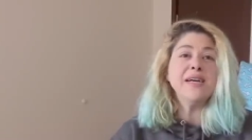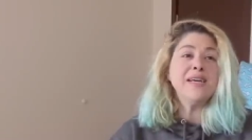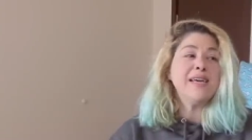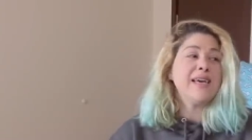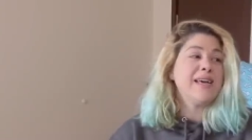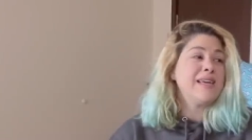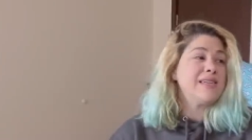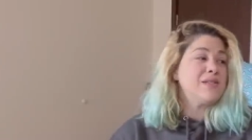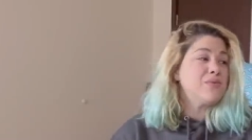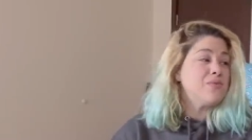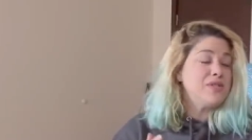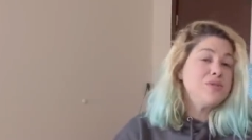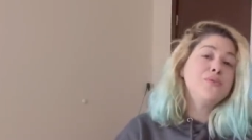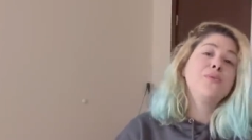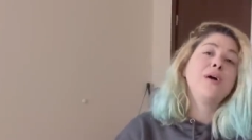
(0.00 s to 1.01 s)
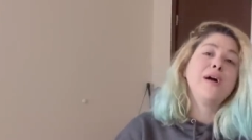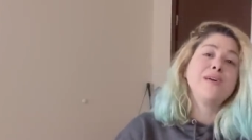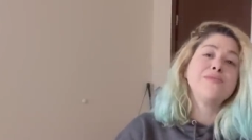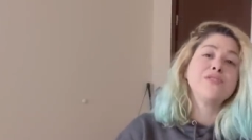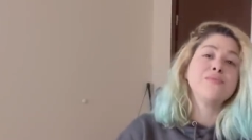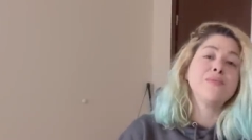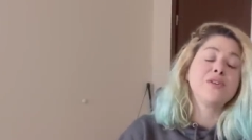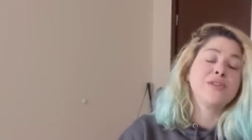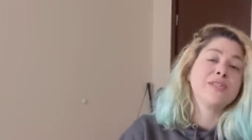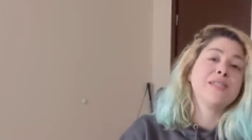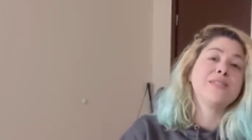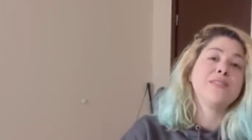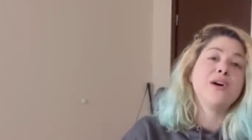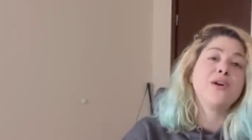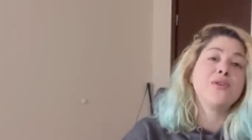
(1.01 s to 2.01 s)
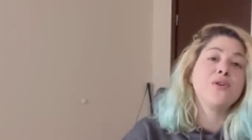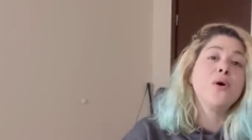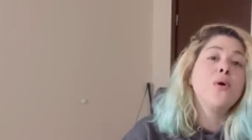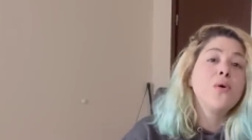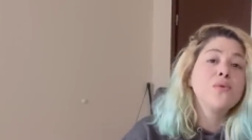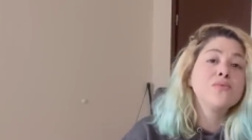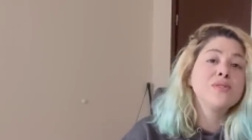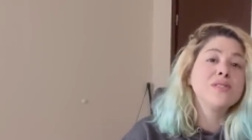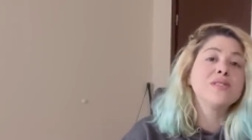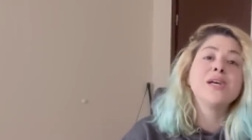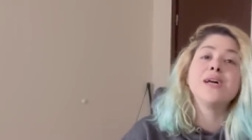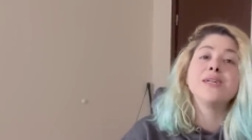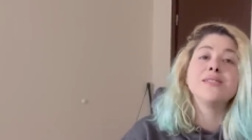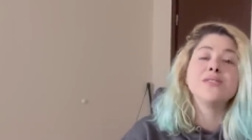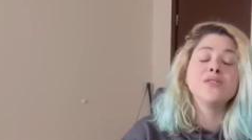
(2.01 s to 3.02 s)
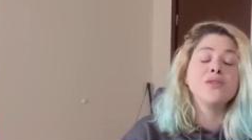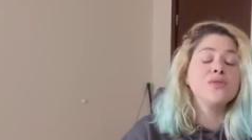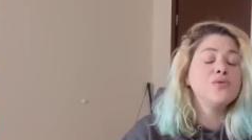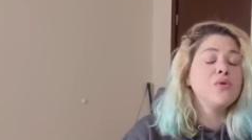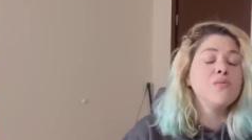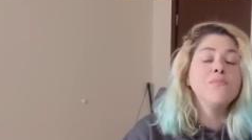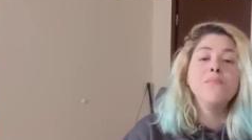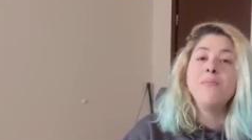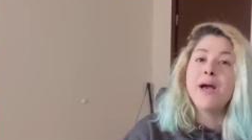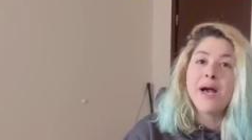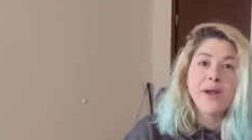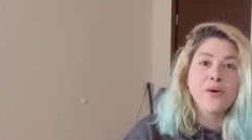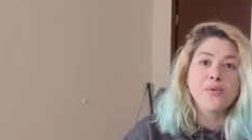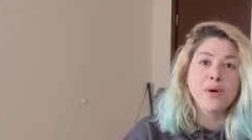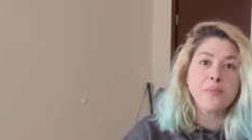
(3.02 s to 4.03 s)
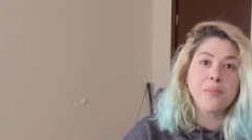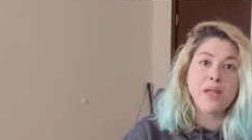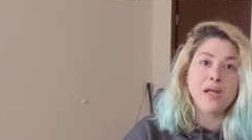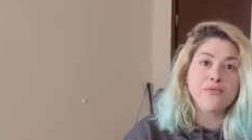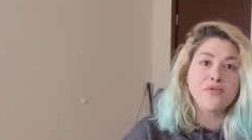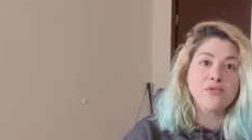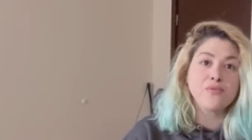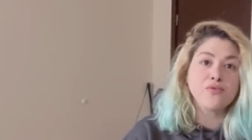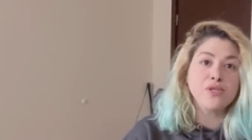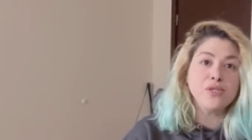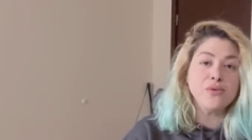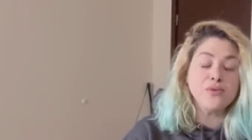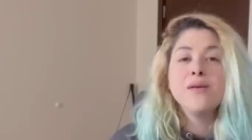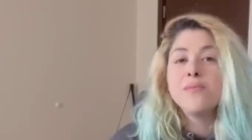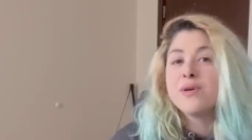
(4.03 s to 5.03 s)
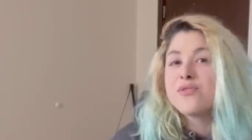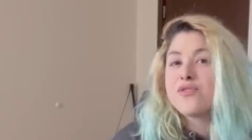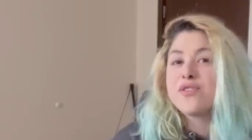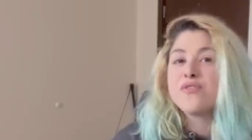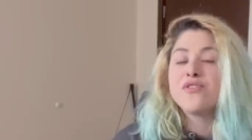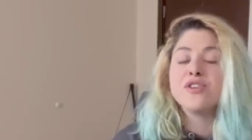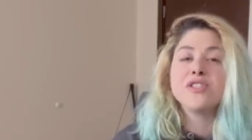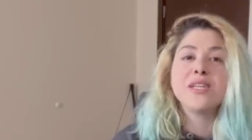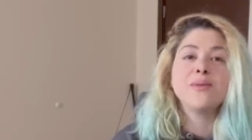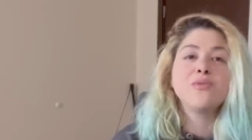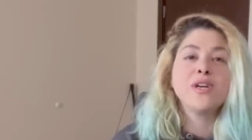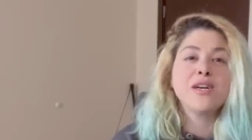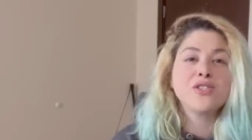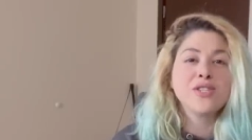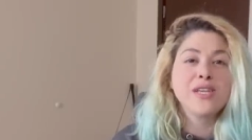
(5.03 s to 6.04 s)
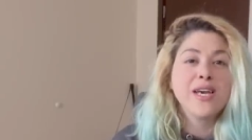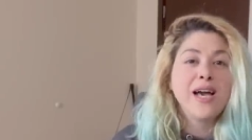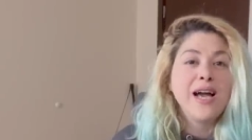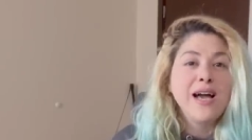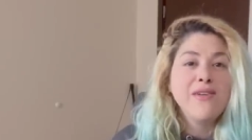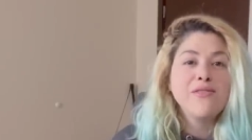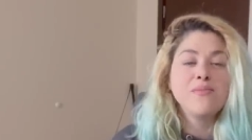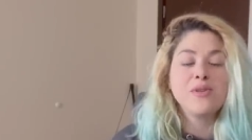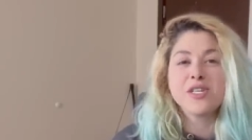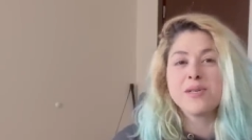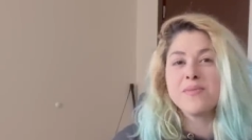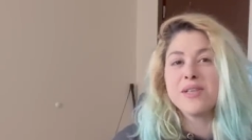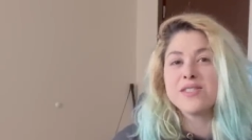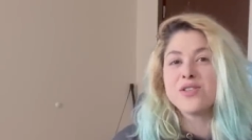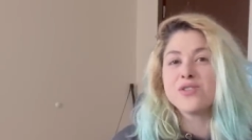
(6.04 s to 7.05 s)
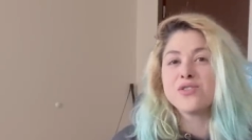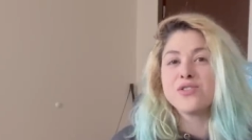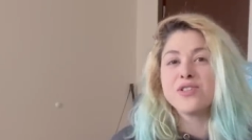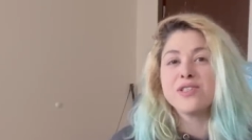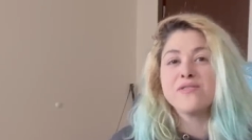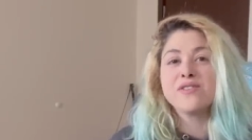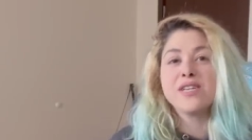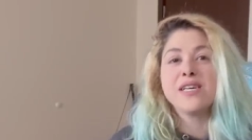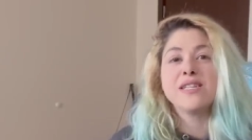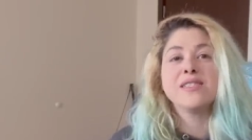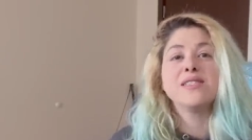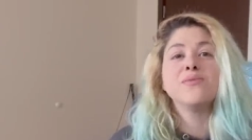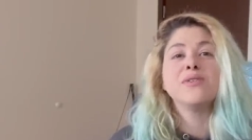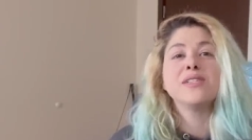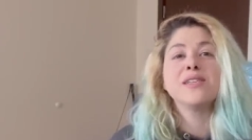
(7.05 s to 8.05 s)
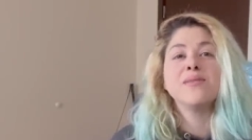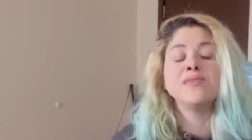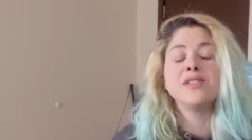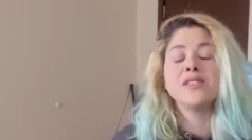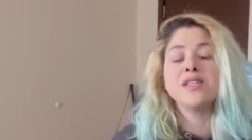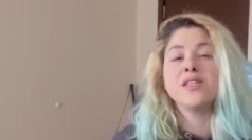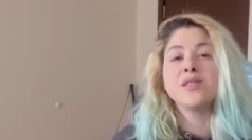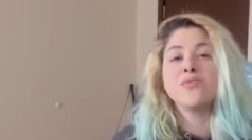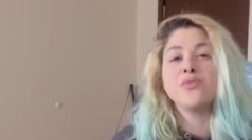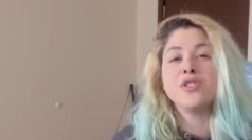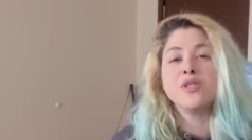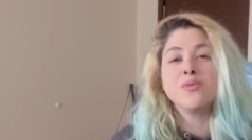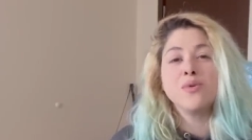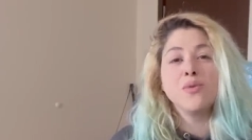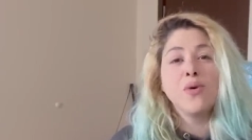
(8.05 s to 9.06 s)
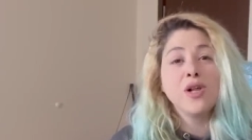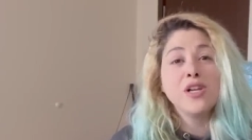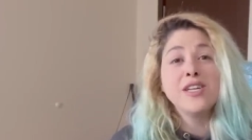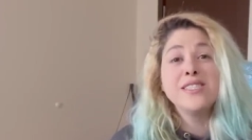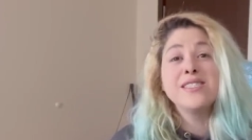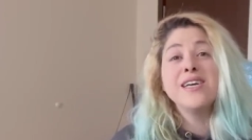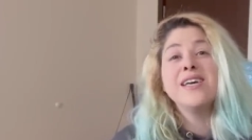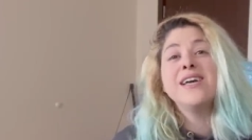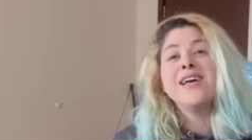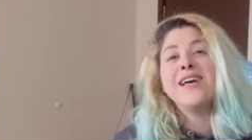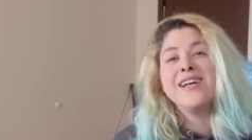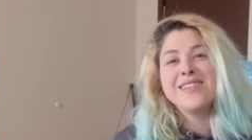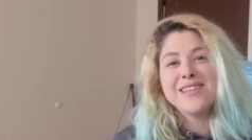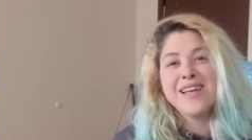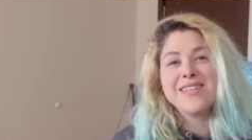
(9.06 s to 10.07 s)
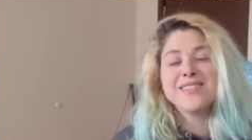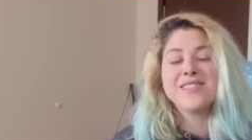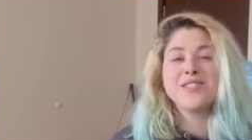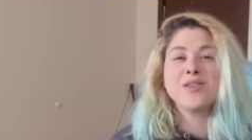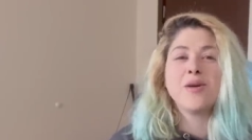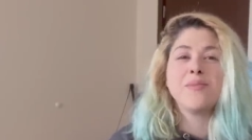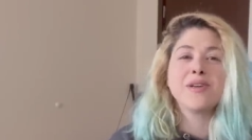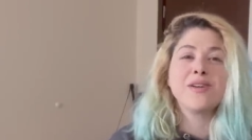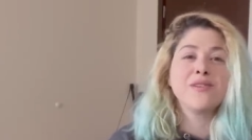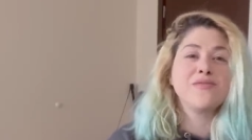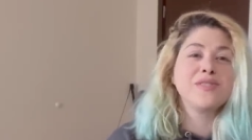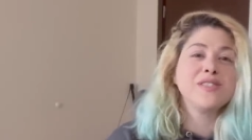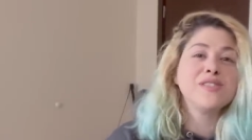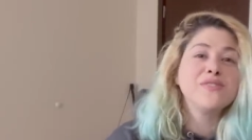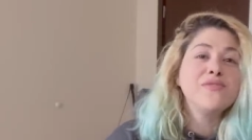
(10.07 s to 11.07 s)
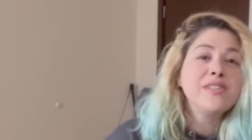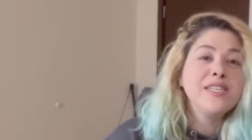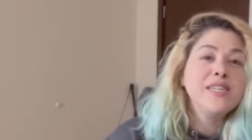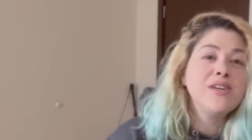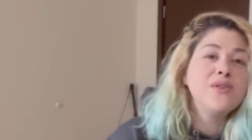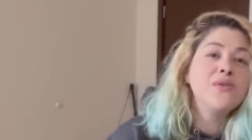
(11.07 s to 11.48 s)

And we do have to market our own designs no matter what platform we use. But for the first time, we actually have a marketplace alternative to Etsy when it comes to selling printable wall art, and that's the topic of this video.